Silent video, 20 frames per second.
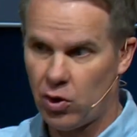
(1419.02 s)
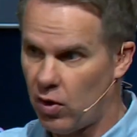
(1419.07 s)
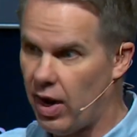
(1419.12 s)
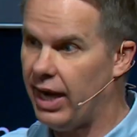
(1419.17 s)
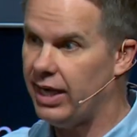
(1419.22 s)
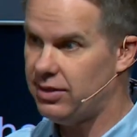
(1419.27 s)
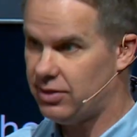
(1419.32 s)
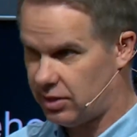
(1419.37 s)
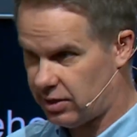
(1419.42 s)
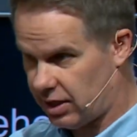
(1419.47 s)

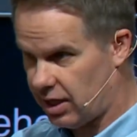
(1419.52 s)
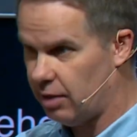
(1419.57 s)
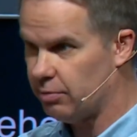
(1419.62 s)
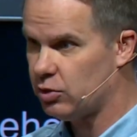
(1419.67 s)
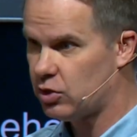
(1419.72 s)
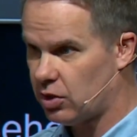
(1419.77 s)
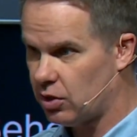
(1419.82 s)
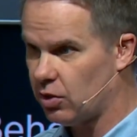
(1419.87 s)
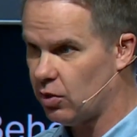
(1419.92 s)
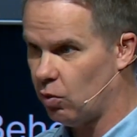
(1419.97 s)
Christ
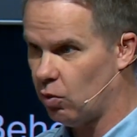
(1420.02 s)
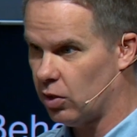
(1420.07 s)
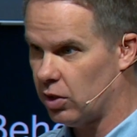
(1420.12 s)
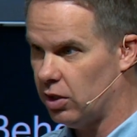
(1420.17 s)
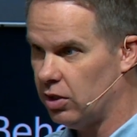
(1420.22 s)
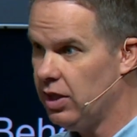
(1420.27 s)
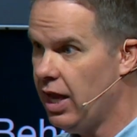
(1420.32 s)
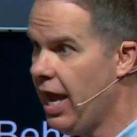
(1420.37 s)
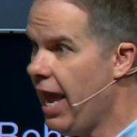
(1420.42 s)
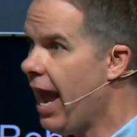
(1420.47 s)
comes to the
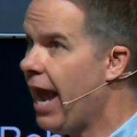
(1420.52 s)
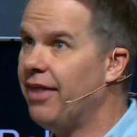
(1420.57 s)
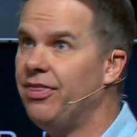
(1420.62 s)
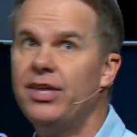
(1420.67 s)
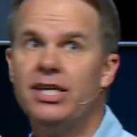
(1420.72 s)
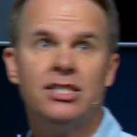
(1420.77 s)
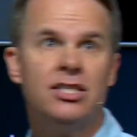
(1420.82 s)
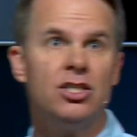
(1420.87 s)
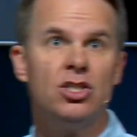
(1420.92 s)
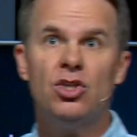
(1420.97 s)
world. And
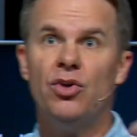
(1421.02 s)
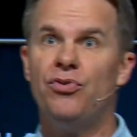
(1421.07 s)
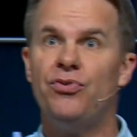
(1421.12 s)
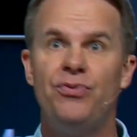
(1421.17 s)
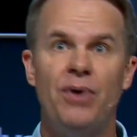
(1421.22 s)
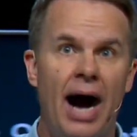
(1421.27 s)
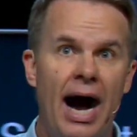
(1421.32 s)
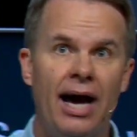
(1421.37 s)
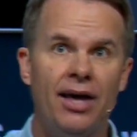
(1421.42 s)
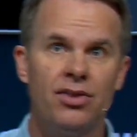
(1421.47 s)
this is the
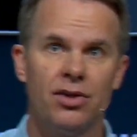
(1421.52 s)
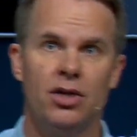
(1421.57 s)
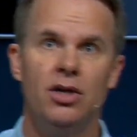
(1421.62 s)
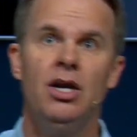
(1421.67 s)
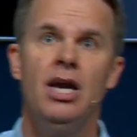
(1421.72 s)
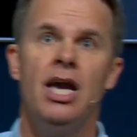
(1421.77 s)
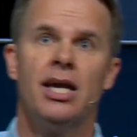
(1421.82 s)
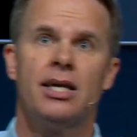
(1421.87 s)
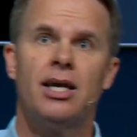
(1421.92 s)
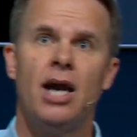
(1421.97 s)
Father
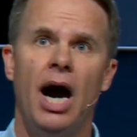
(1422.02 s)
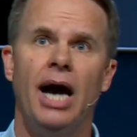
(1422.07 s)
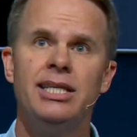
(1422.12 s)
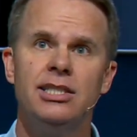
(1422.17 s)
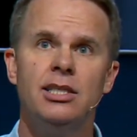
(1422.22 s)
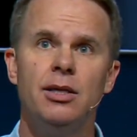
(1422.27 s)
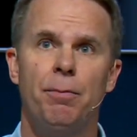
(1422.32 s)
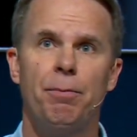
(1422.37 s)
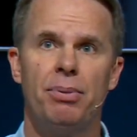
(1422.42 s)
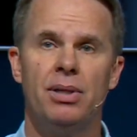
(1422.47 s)

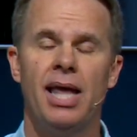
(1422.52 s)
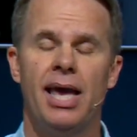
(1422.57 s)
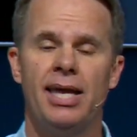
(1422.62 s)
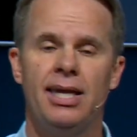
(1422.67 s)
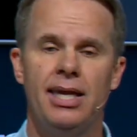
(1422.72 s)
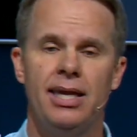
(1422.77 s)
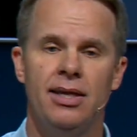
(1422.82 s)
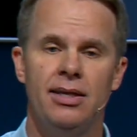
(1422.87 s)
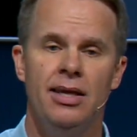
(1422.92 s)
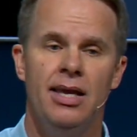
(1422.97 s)

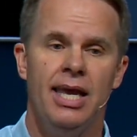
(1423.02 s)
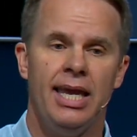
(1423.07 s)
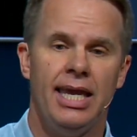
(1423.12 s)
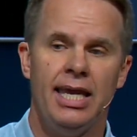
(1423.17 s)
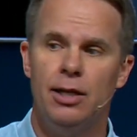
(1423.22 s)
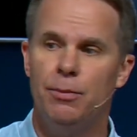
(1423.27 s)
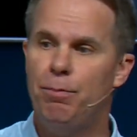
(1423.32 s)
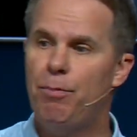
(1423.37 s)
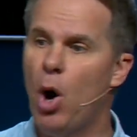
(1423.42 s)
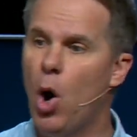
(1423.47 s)
contemplating
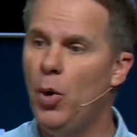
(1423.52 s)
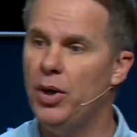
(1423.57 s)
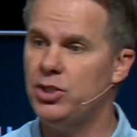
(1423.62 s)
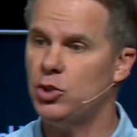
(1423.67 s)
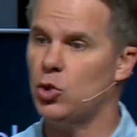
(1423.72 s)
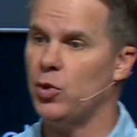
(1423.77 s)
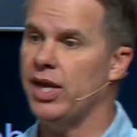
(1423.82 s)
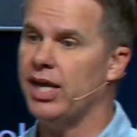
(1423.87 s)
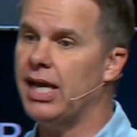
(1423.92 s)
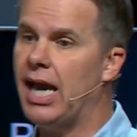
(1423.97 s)
in
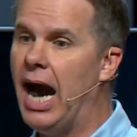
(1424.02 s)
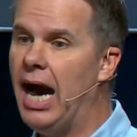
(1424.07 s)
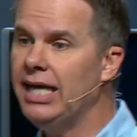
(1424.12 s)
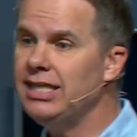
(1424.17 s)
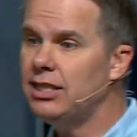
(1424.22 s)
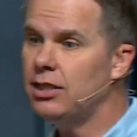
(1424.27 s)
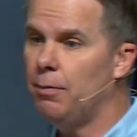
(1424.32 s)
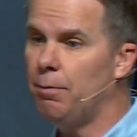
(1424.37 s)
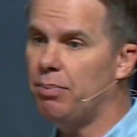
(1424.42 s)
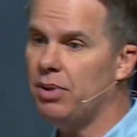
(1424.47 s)
poetry,
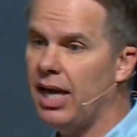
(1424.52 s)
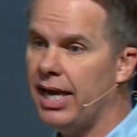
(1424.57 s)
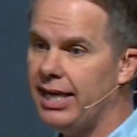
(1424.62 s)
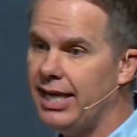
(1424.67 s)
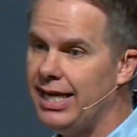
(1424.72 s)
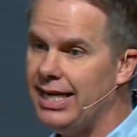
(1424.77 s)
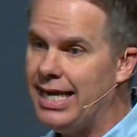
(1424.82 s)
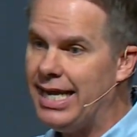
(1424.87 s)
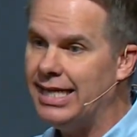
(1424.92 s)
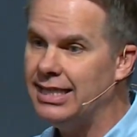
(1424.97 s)

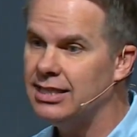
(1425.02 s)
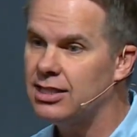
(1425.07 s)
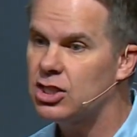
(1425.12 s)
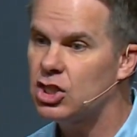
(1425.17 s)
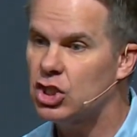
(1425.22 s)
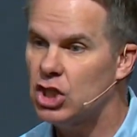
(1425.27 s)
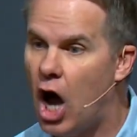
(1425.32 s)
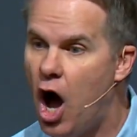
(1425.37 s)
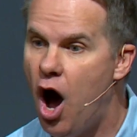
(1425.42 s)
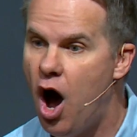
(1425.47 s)
contemplating in
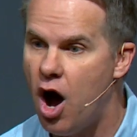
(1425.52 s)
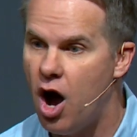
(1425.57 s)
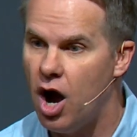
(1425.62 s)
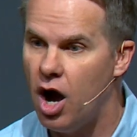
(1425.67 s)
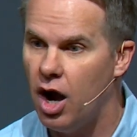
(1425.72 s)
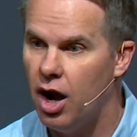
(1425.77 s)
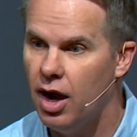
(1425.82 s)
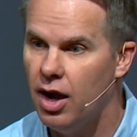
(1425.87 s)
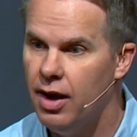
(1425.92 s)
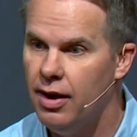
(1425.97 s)

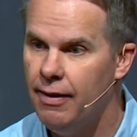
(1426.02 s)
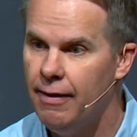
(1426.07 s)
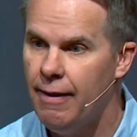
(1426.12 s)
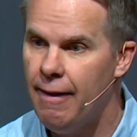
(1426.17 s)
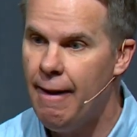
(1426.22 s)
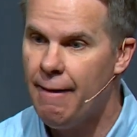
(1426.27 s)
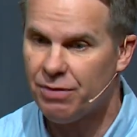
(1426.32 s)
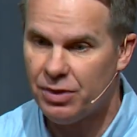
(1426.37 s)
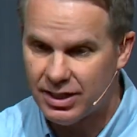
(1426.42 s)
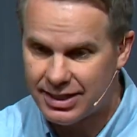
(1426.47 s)
song,
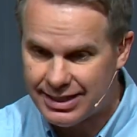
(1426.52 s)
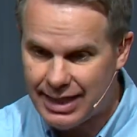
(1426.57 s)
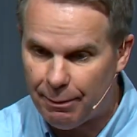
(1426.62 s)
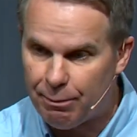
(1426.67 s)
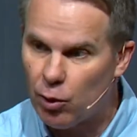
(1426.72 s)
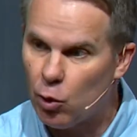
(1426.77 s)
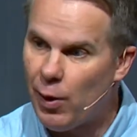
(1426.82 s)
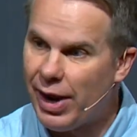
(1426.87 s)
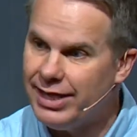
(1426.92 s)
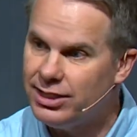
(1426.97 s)
the
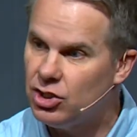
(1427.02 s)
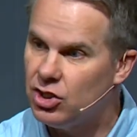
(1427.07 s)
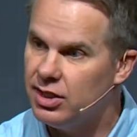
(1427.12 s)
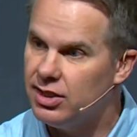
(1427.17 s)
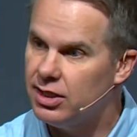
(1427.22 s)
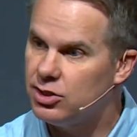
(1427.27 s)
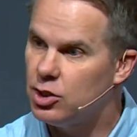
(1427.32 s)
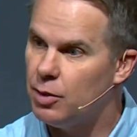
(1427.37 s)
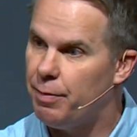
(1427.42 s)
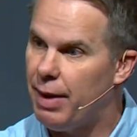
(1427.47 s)
separation
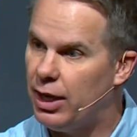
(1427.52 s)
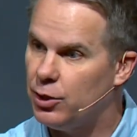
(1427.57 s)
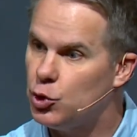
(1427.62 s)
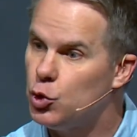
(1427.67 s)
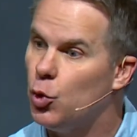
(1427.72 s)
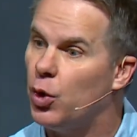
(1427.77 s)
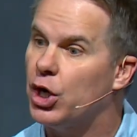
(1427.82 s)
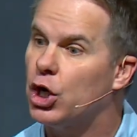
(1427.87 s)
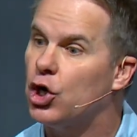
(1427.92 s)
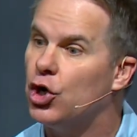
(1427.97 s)
that's about
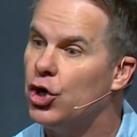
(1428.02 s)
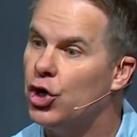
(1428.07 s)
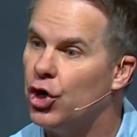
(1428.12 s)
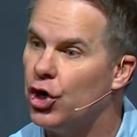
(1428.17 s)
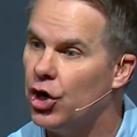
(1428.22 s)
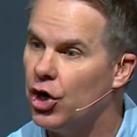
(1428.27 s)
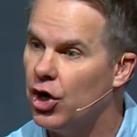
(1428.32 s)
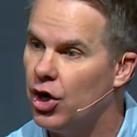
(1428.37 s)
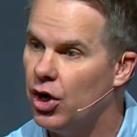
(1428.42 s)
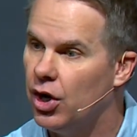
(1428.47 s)
to
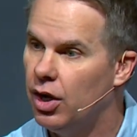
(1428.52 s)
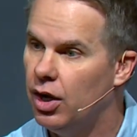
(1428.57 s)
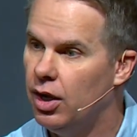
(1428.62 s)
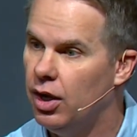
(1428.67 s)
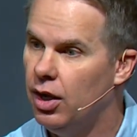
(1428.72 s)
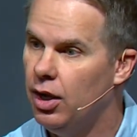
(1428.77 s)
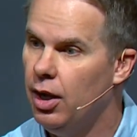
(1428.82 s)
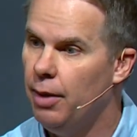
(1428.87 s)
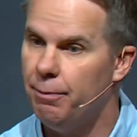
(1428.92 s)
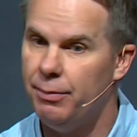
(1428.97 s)
occur
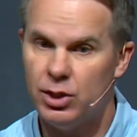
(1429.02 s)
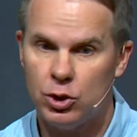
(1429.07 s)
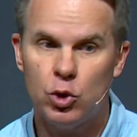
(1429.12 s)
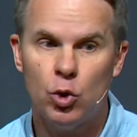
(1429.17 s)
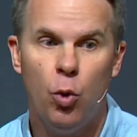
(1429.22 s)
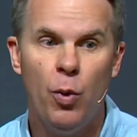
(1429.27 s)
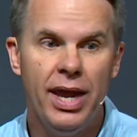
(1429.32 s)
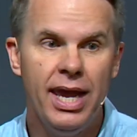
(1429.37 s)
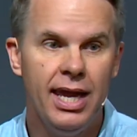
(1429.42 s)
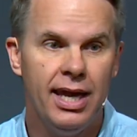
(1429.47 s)

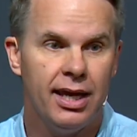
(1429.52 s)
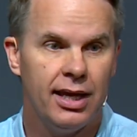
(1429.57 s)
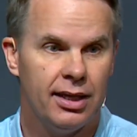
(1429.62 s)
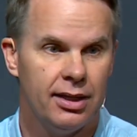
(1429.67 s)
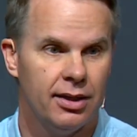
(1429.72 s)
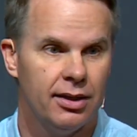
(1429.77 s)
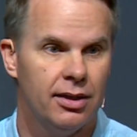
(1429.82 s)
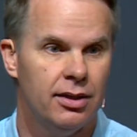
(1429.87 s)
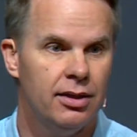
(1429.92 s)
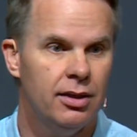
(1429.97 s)

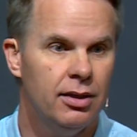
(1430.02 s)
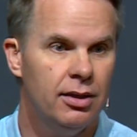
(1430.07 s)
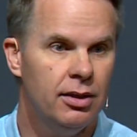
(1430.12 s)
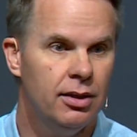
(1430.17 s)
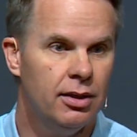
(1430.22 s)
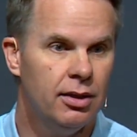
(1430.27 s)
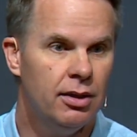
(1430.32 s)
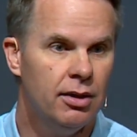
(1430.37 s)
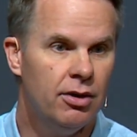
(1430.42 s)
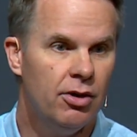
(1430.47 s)
between
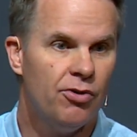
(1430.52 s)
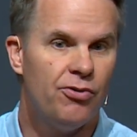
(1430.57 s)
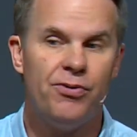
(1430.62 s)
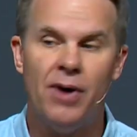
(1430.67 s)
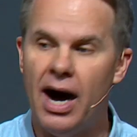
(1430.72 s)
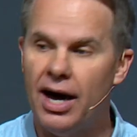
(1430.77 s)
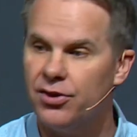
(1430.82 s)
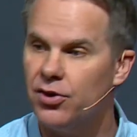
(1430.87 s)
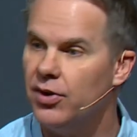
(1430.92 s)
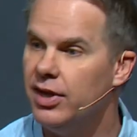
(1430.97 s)

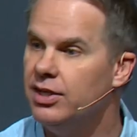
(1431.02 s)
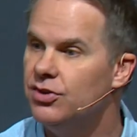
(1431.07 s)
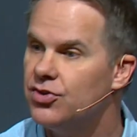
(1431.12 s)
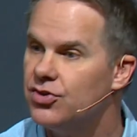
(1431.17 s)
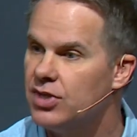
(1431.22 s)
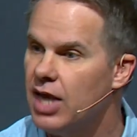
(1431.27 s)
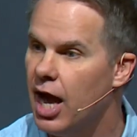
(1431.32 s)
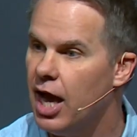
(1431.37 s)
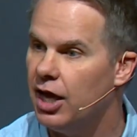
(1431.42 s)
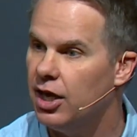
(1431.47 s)
Father and
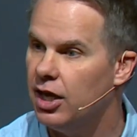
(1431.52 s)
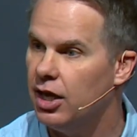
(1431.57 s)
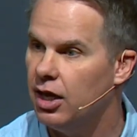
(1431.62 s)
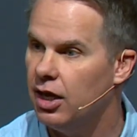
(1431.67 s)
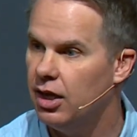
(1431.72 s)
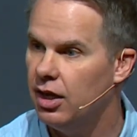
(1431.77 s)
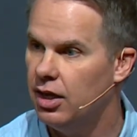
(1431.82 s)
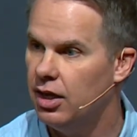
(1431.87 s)
Son.